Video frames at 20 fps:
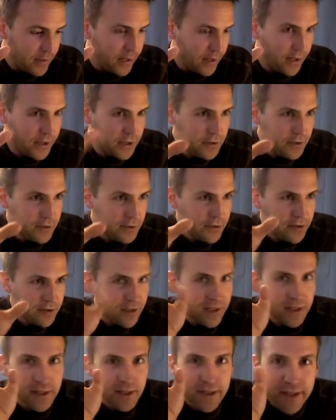Another
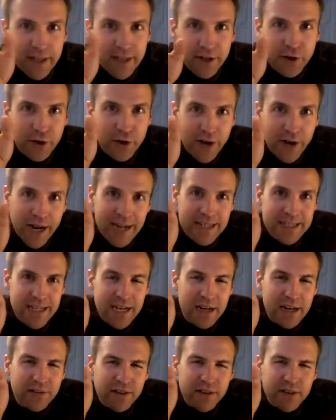thing that an editor has to
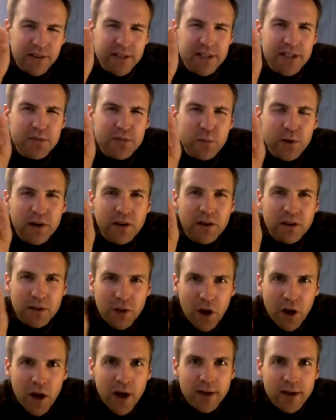have, and this is where a
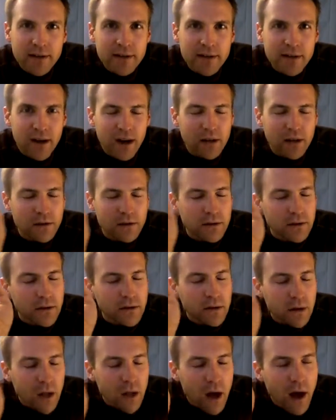lot
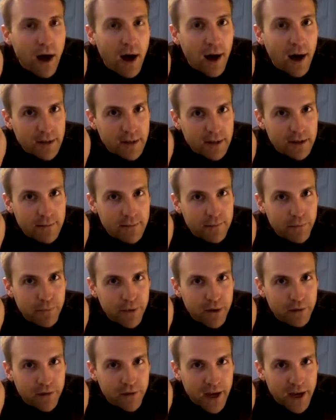
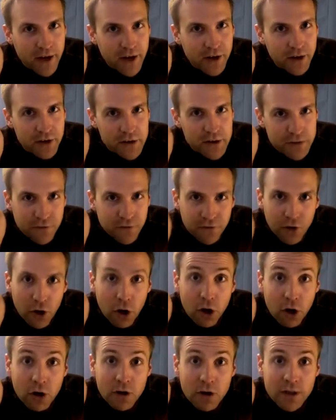of editors
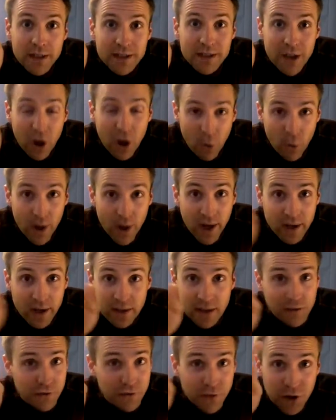fall away.
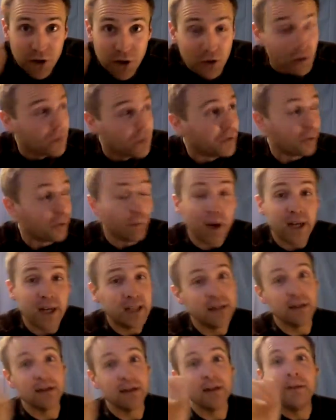They fall over right
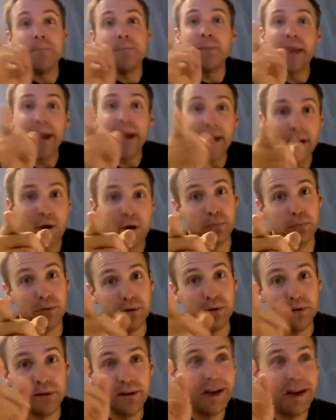here. Help.
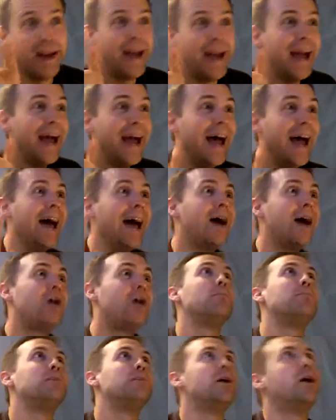
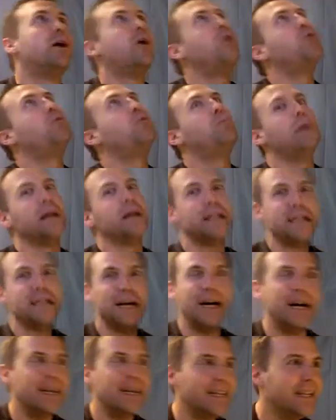Help. Oh my
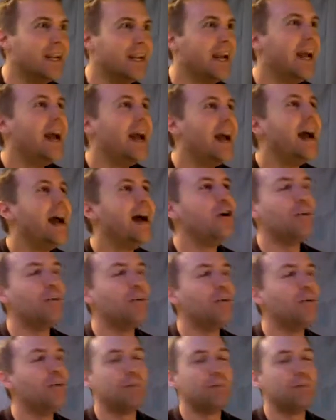God. Help
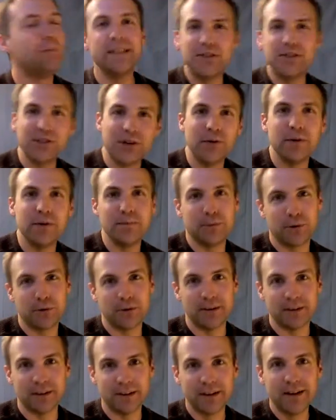is so
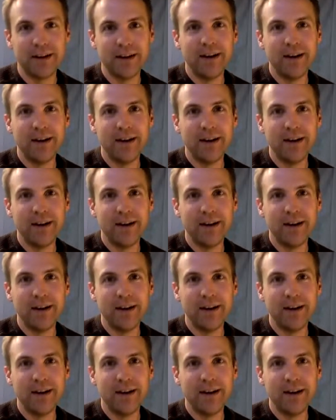important.